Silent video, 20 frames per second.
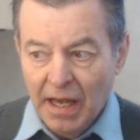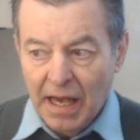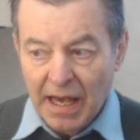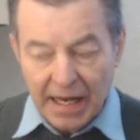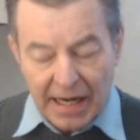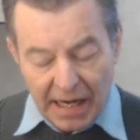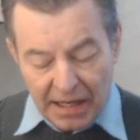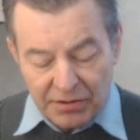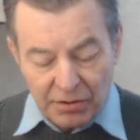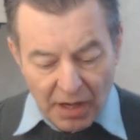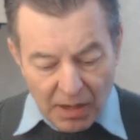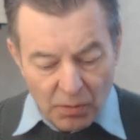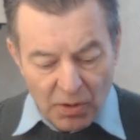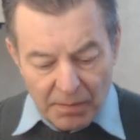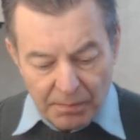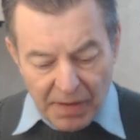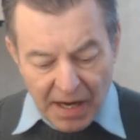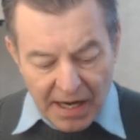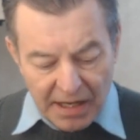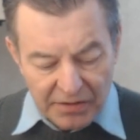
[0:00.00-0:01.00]
And so I
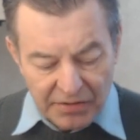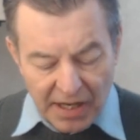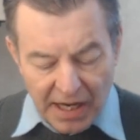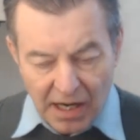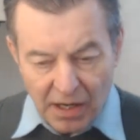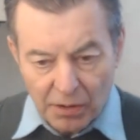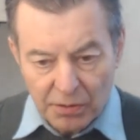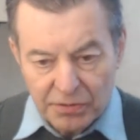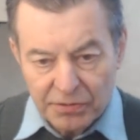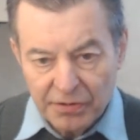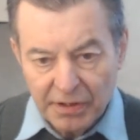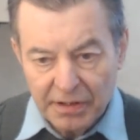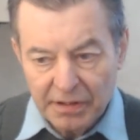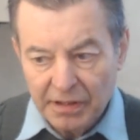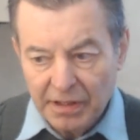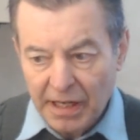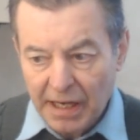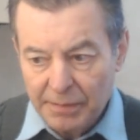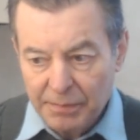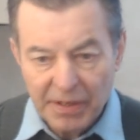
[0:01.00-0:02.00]
went by his house,
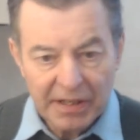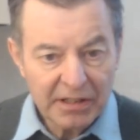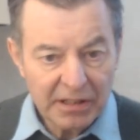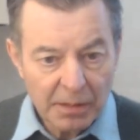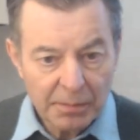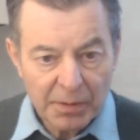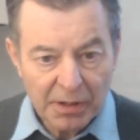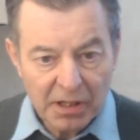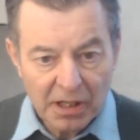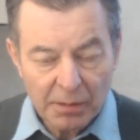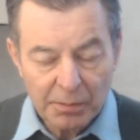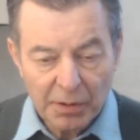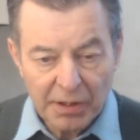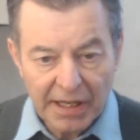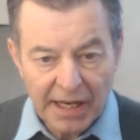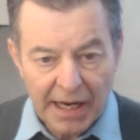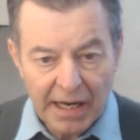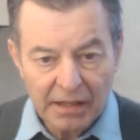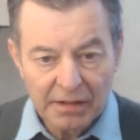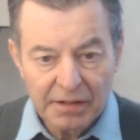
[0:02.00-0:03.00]
and I picked up a couple
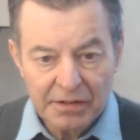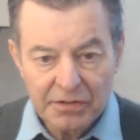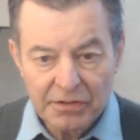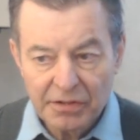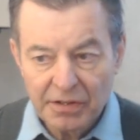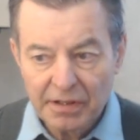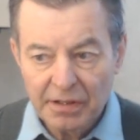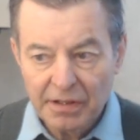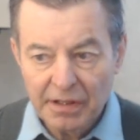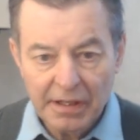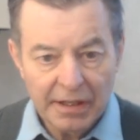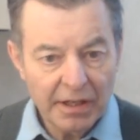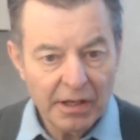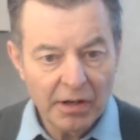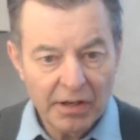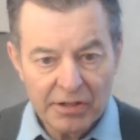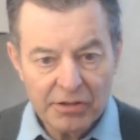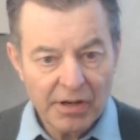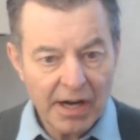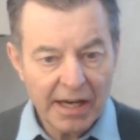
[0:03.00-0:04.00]
gallons, and, you
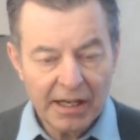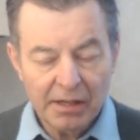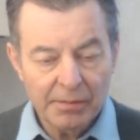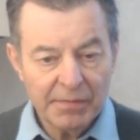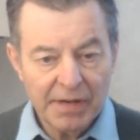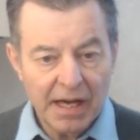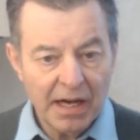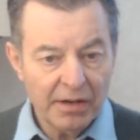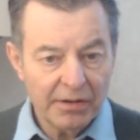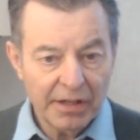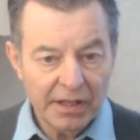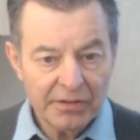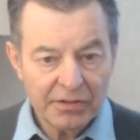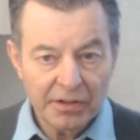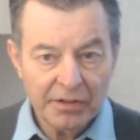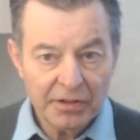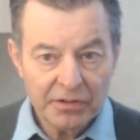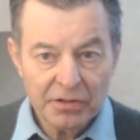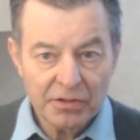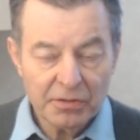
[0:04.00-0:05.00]
know, I drank them down. I
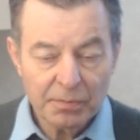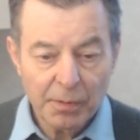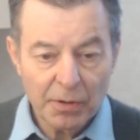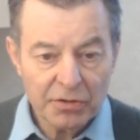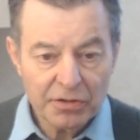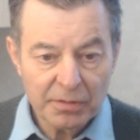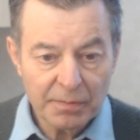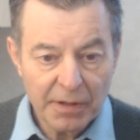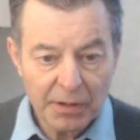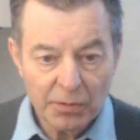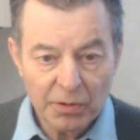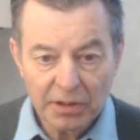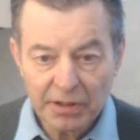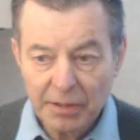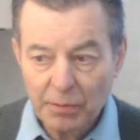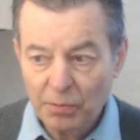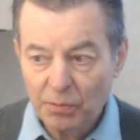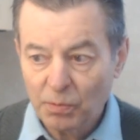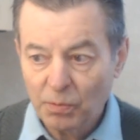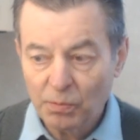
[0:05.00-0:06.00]
said, this is supposed to be
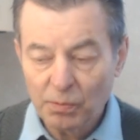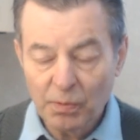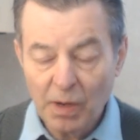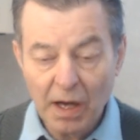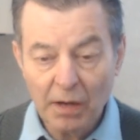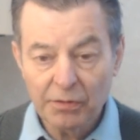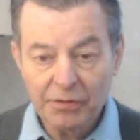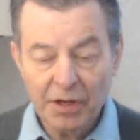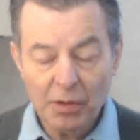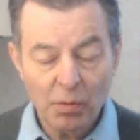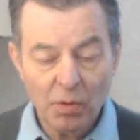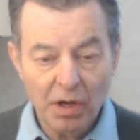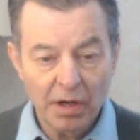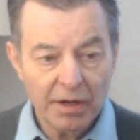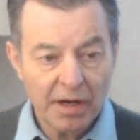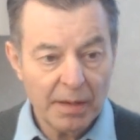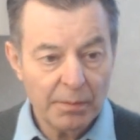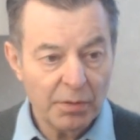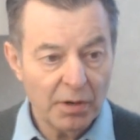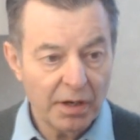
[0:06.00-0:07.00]
really healthy
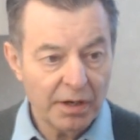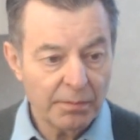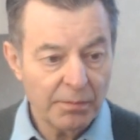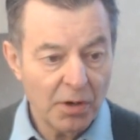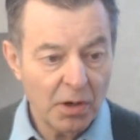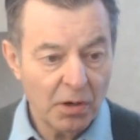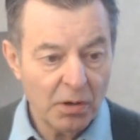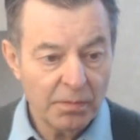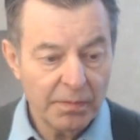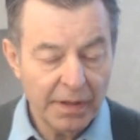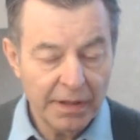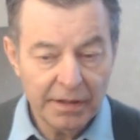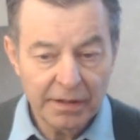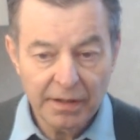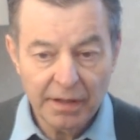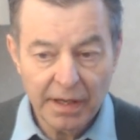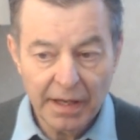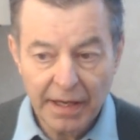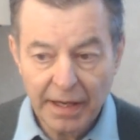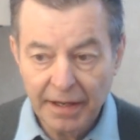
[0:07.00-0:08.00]
water. I brought them home,
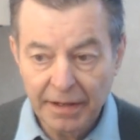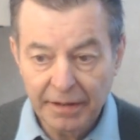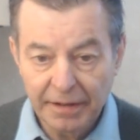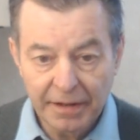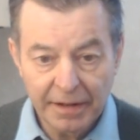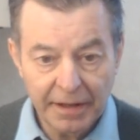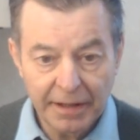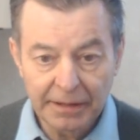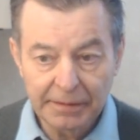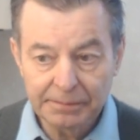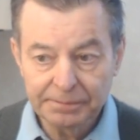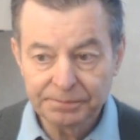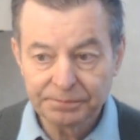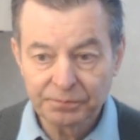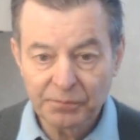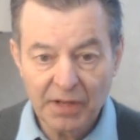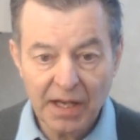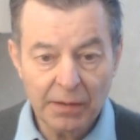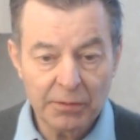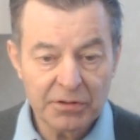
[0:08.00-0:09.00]
and
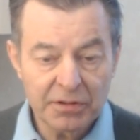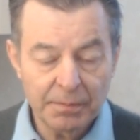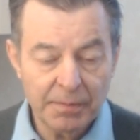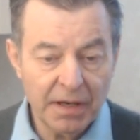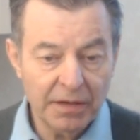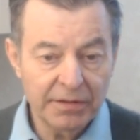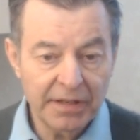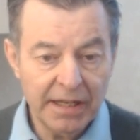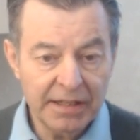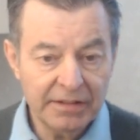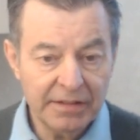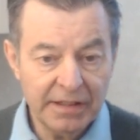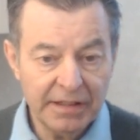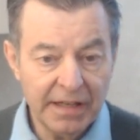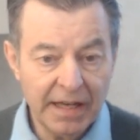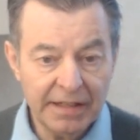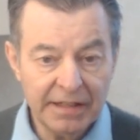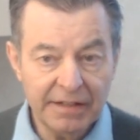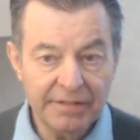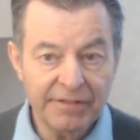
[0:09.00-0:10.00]
that was about
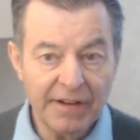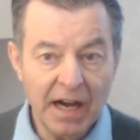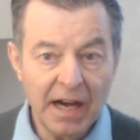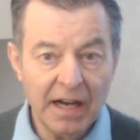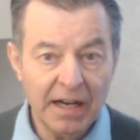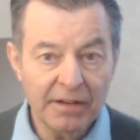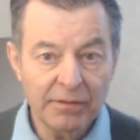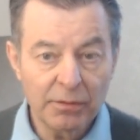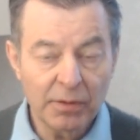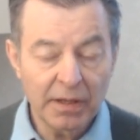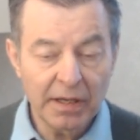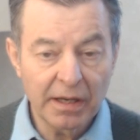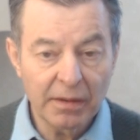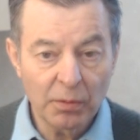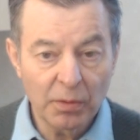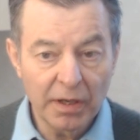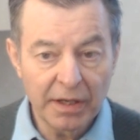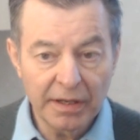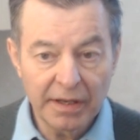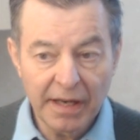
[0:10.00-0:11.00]
1995
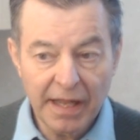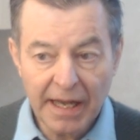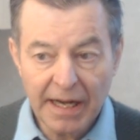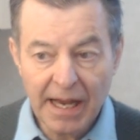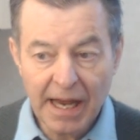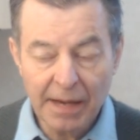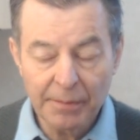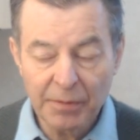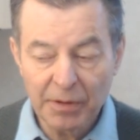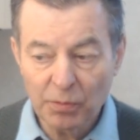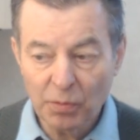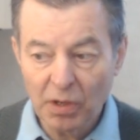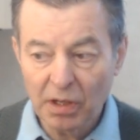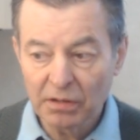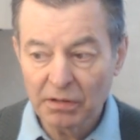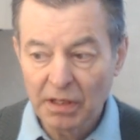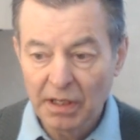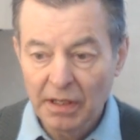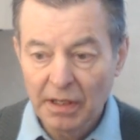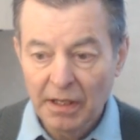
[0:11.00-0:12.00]
when that happened.
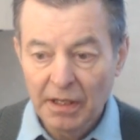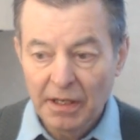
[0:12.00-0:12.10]
Well,